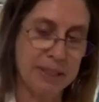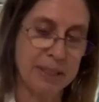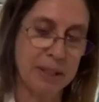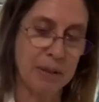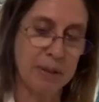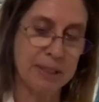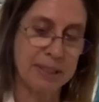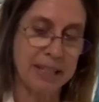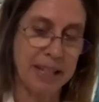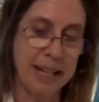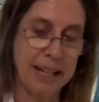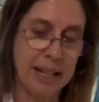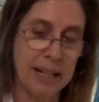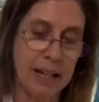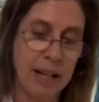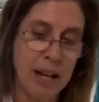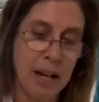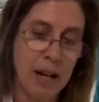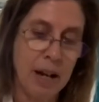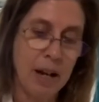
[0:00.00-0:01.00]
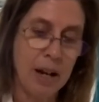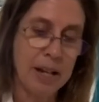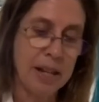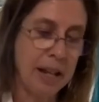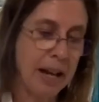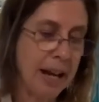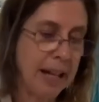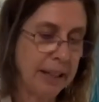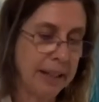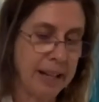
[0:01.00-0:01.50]
So it's like on the
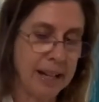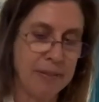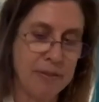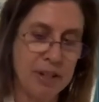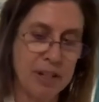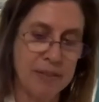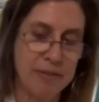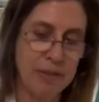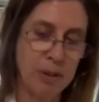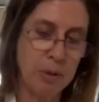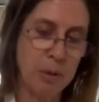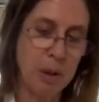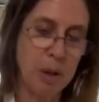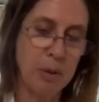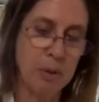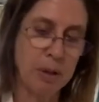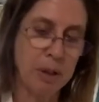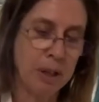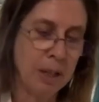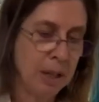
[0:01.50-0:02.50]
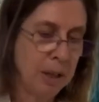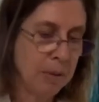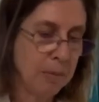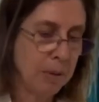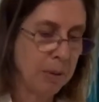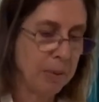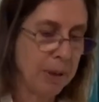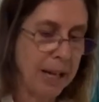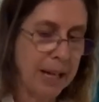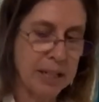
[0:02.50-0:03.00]
holiday of Shavuot
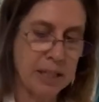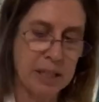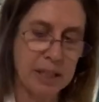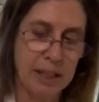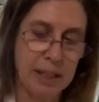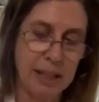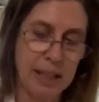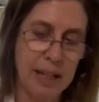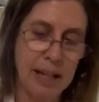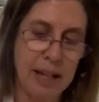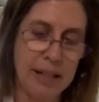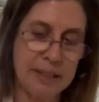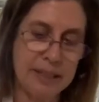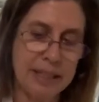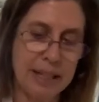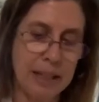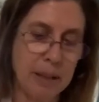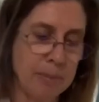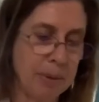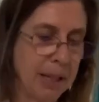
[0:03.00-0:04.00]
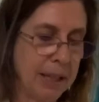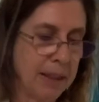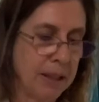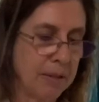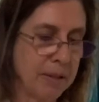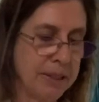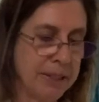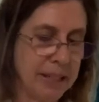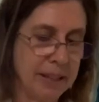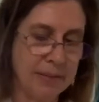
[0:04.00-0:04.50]
when we actually celebrate the
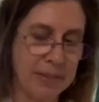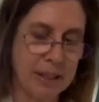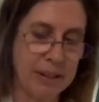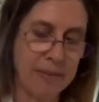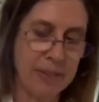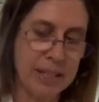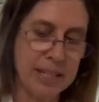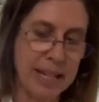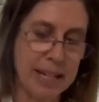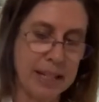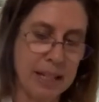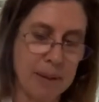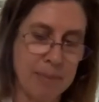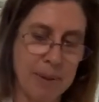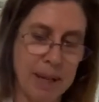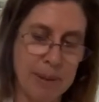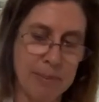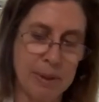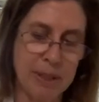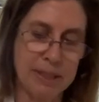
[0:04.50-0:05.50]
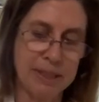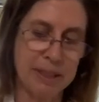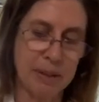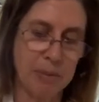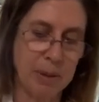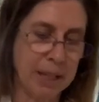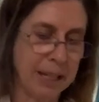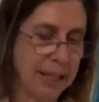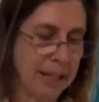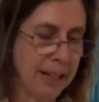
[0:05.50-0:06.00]
receiving of the 10 commandments. So
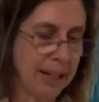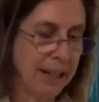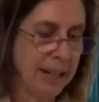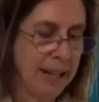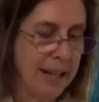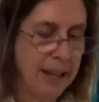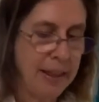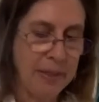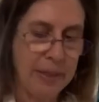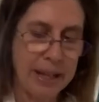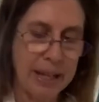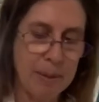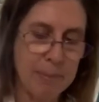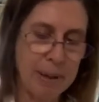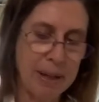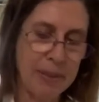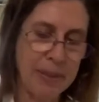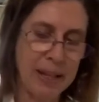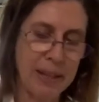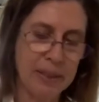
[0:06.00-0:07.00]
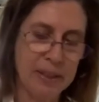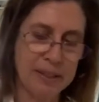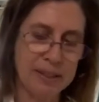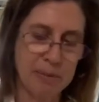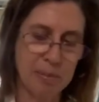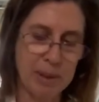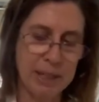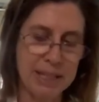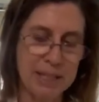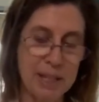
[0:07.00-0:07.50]
we can think about that this
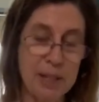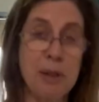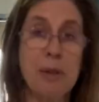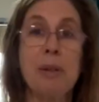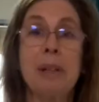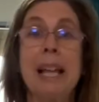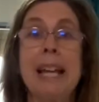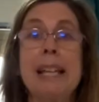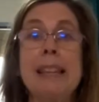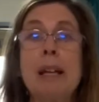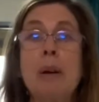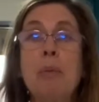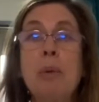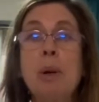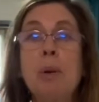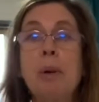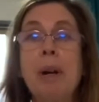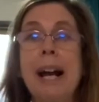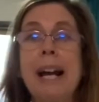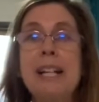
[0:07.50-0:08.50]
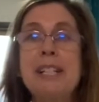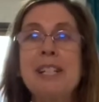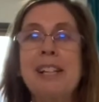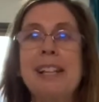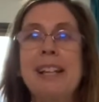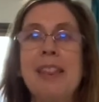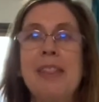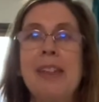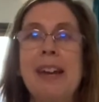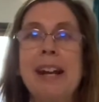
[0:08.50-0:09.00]
week too, like that we were
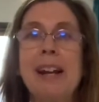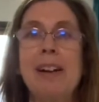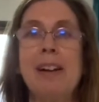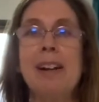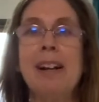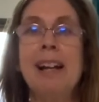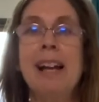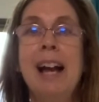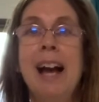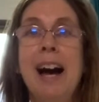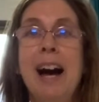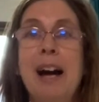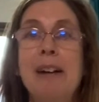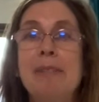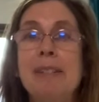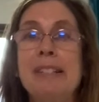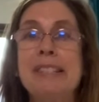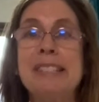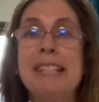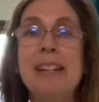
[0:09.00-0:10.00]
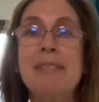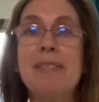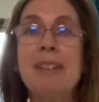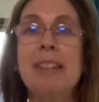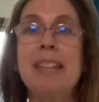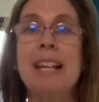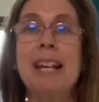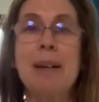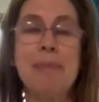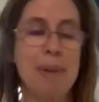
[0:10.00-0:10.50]
actually there receiving
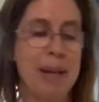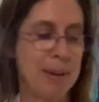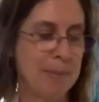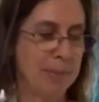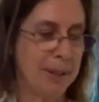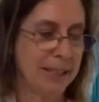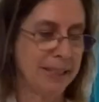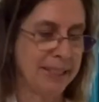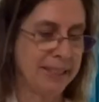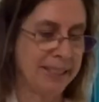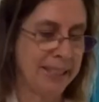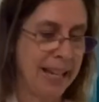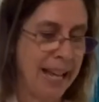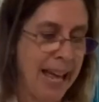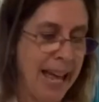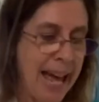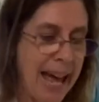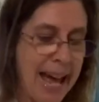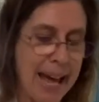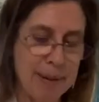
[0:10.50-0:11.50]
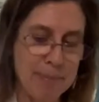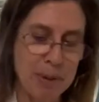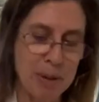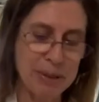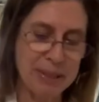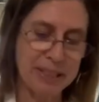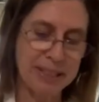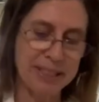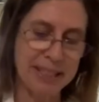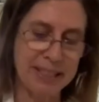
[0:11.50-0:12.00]
the commandments. And
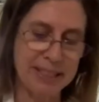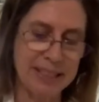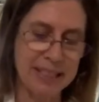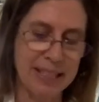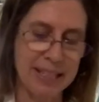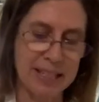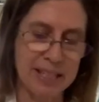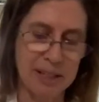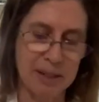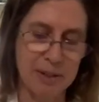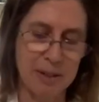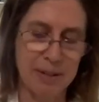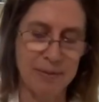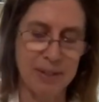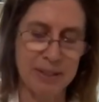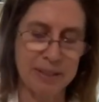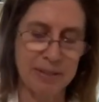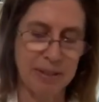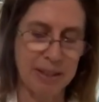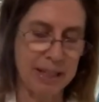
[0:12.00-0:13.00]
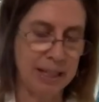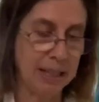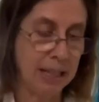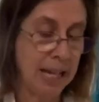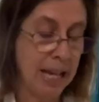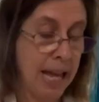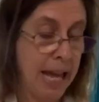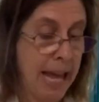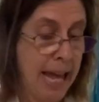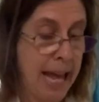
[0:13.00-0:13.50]
Moses says to the children of Israel,
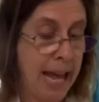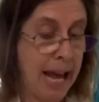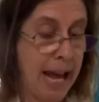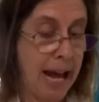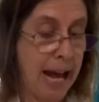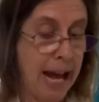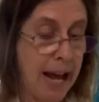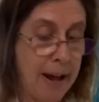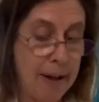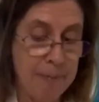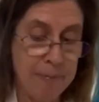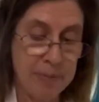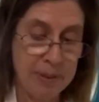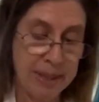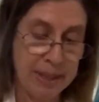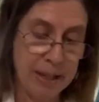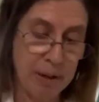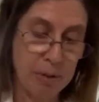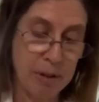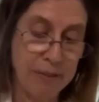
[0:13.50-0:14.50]
they were